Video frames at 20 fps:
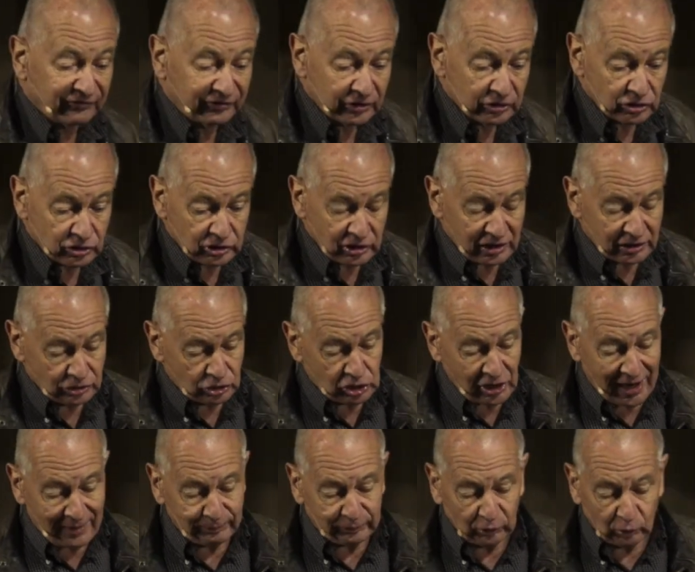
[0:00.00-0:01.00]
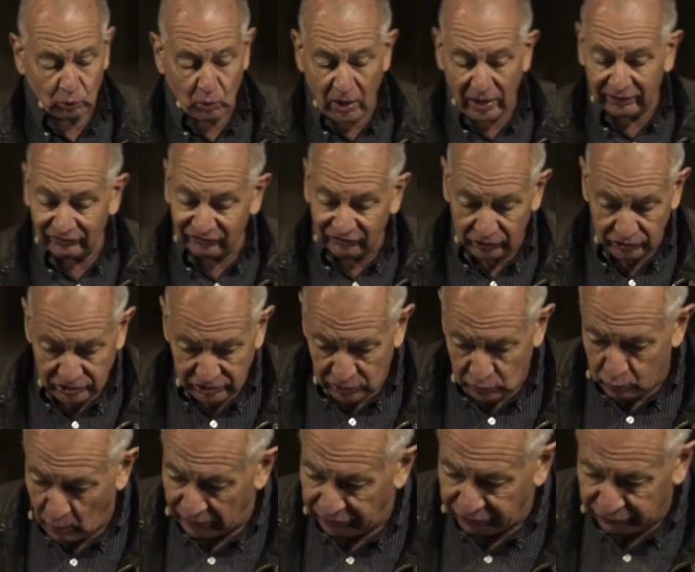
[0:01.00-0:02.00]
in chapter 1, verses
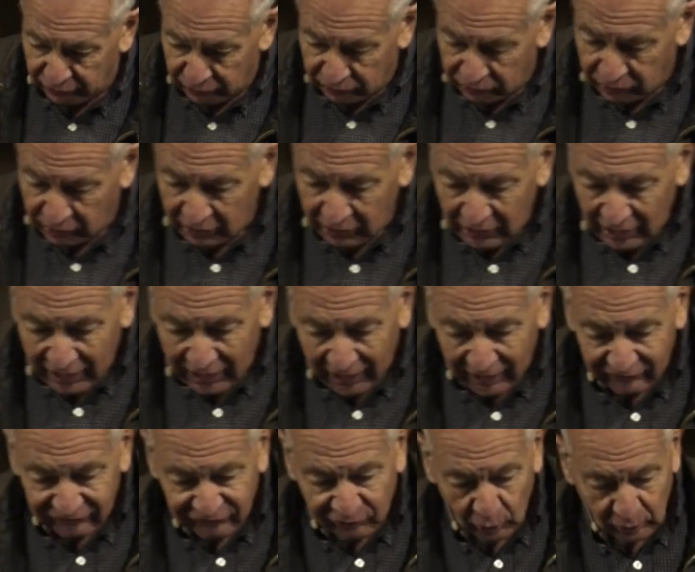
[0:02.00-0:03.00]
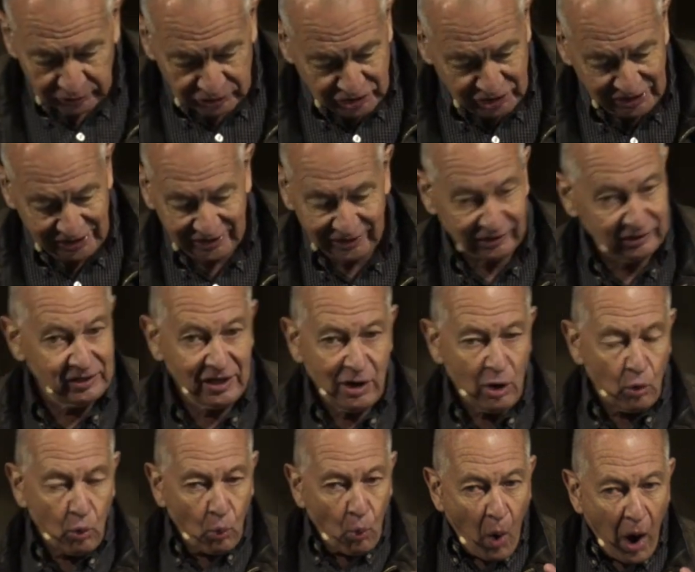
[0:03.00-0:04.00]
1 through 14,
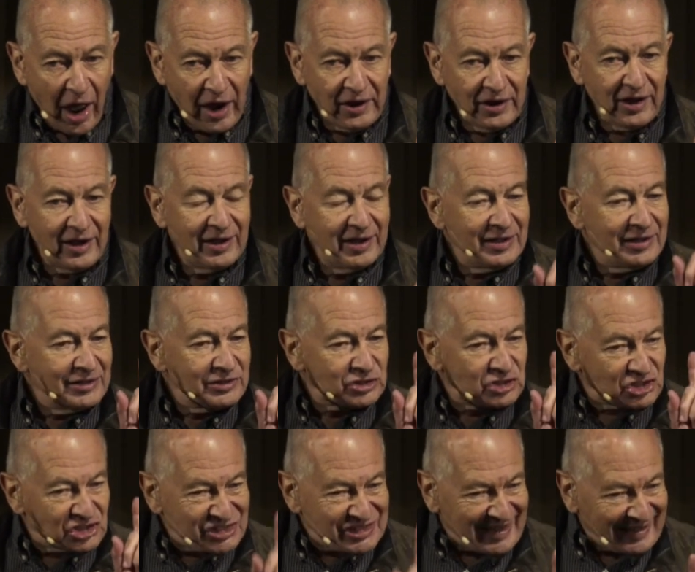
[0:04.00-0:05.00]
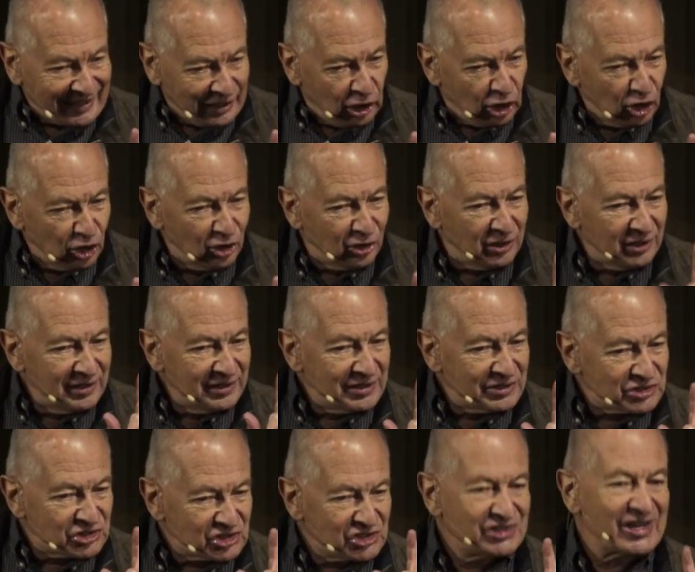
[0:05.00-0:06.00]
one single
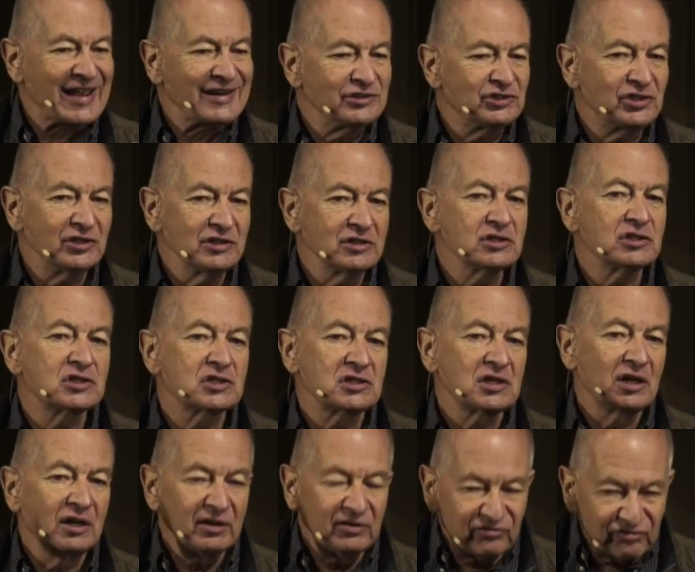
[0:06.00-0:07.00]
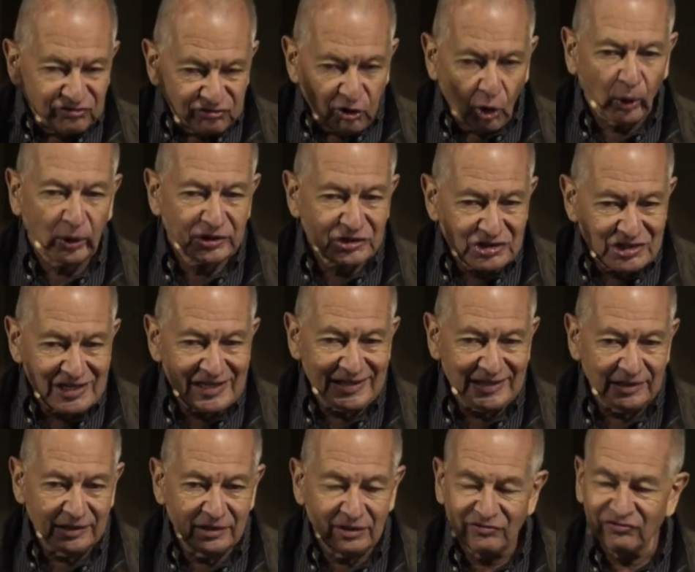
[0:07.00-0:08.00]
sentence,
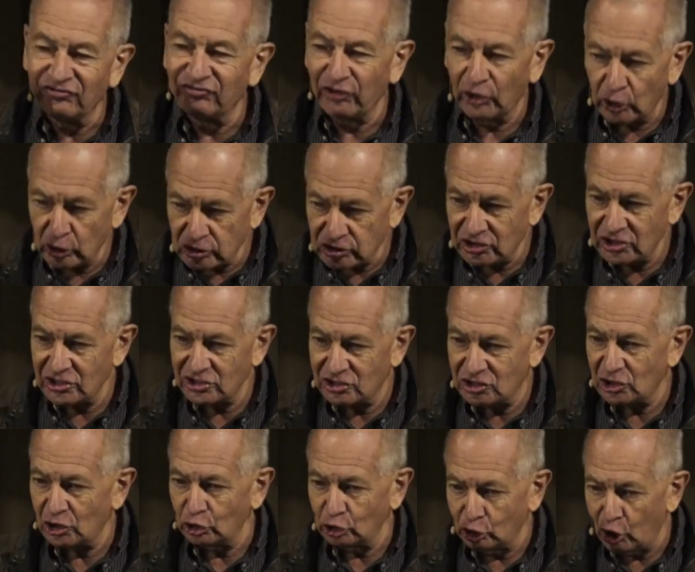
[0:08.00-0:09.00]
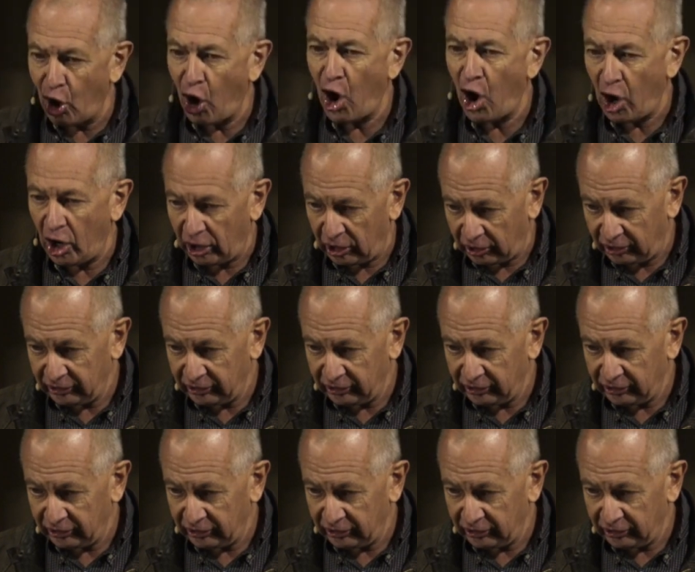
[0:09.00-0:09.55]
14 verses long,